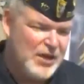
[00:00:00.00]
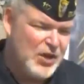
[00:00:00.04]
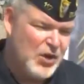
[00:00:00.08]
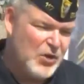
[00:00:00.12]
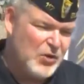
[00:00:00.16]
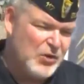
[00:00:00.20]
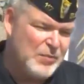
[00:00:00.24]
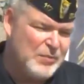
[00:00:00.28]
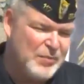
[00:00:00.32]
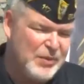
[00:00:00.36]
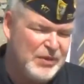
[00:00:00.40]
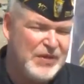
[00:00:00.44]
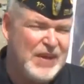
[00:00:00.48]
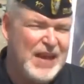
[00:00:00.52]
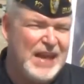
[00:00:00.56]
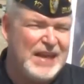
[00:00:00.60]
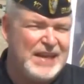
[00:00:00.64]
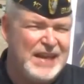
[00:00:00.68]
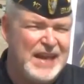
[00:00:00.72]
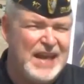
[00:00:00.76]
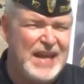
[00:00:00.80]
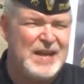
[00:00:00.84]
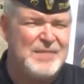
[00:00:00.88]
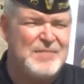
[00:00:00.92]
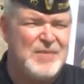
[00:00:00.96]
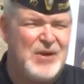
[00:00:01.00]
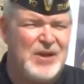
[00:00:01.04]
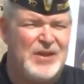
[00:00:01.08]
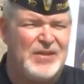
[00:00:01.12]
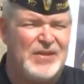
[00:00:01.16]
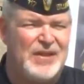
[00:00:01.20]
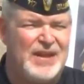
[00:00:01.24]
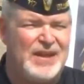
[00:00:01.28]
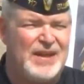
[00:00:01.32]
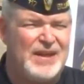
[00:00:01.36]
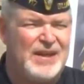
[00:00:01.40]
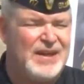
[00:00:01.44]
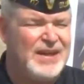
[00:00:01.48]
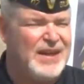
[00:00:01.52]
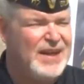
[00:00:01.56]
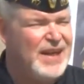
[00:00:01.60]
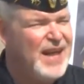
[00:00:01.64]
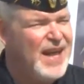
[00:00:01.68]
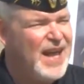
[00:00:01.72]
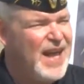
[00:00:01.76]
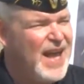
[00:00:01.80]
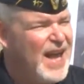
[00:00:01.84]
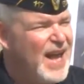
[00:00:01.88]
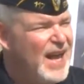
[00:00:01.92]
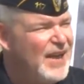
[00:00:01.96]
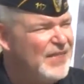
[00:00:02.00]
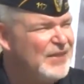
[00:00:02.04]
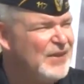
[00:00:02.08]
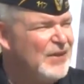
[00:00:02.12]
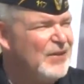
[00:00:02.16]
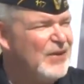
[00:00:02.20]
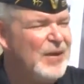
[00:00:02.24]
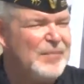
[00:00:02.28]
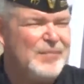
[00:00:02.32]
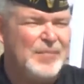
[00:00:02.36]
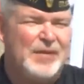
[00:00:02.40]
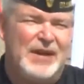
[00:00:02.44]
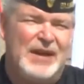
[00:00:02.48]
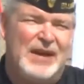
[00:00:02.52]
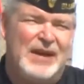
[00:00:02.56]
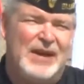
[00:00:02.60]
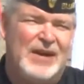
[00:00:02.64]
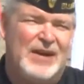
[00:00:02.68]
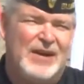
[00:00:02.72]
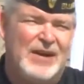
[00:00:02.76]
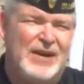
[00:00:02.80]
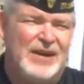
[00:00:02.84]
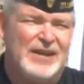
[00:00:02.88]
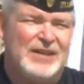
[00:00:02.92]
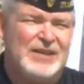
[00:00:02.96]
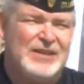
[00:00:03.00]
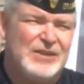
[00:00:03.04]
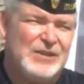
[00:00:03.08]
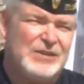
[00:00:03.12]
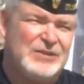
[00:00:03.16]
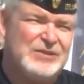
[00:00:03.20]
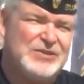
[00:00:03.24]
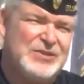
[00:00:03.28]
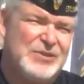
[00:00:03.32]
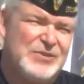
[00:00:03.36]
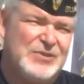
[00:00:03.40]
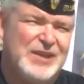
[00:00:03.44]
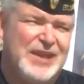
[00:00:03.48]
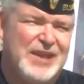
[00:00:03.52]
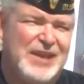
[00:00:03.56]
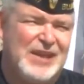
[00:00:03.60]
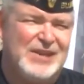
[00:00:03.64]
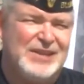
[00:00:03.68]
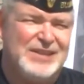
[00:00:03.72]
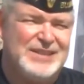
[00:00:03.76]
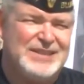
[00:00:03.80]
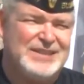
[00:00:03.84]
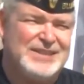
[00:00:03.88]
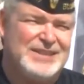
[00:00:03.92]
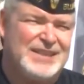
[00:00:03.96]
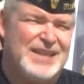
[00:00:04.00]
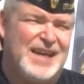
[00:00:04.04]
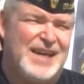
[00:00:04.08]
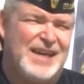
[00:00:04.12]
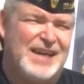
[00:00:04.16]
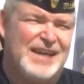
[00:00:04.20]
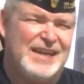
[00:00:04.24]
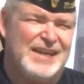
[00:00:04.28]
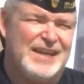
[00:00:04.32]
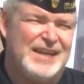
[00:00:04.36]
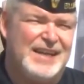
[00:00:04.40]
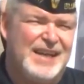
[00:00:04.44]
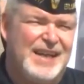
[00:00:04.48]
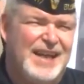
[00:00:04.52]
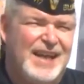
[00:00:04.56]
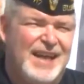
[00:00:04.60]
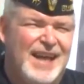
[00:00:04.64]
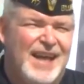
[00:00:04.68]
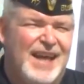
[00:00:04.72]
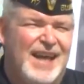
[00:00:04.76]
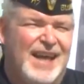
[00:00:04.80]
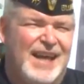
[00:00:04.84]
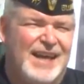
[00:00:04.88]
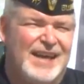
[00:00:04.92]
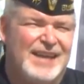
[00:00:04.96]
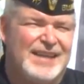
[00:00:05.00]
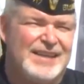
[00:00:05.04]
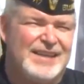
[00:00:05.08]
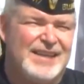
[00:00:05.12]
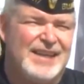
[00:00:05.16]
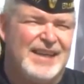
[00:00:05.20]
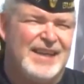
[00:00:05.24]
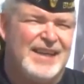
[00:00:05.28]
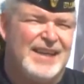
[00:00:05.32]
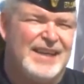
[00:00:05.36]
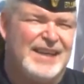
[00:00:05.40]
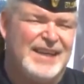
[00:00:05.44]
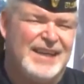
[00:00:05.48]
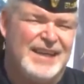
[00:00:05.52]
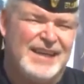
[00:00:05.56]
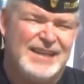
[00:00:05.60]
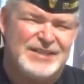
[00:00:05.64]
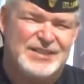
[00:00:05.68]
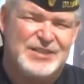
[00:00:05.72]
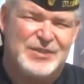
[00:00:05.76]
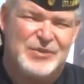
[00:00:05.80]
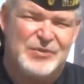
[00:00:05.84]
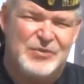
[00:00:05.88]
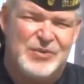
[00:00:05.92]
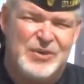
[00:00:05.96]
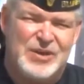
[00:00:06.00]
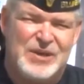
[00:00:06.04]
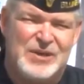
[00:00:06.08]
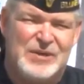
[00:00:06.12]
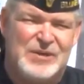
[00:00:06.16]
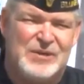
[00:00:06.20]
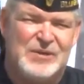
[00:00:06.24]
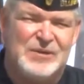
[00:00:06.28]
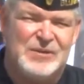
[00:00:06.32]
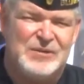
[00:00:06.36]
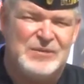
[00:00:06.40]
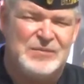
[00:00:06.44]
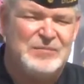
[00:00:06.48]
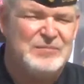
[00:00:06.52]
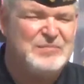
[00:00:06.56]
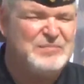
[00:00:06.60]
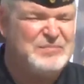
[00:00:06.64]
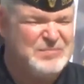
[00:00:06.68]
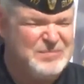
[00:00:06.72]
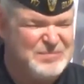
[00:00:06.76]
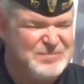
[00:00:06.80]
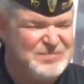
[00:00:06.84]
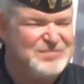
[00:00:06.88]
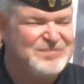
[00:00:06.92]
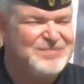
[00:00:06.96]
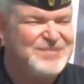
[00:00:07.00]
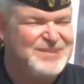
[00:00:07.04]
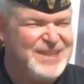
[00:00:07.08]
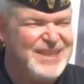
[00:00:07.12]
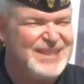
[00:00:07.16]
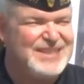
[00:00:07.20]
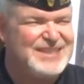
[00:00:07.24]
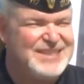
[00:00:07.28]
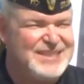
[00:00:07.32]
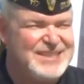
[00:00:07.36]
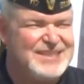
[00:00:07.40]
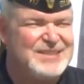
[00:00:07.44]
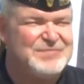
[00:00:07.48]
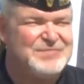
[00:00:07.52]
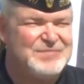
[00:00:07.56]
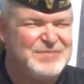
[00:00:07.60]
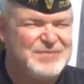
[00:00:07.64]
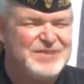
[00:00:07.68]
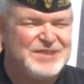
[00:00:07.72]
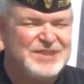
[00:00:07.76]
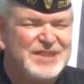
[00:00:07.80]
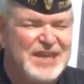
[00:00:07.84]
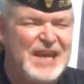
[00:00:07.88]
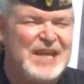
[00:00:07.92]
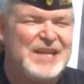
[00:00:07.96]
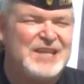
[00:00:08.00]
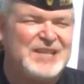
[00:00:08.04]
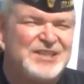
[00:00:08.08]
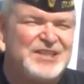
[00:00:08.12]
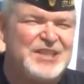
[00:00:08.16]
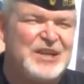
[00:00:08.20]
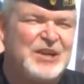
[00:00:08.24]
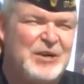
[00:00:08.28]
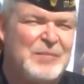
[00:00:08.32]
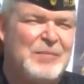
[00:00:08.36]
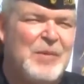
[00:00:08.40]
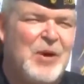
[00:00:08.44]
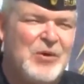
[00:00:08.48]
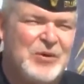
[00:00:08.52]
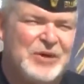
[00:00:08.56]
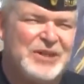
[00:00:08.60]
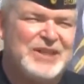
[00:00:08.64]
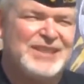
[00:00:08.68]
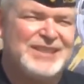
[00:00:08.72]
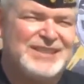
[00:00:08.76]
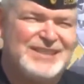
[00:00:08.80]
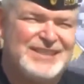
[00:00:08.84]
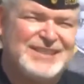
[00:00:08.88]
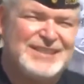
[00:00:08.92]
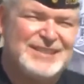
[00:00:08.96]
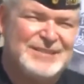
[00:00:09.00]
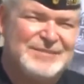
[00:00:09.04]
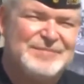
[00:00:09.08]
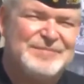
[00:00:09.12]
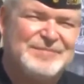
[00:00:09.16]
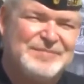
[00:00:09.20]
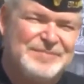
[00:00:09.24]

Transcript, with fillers: go to put that name on there and they're up there at Yellowstone Kelly's site, and uh, it's a real, it's kind of ceremonious.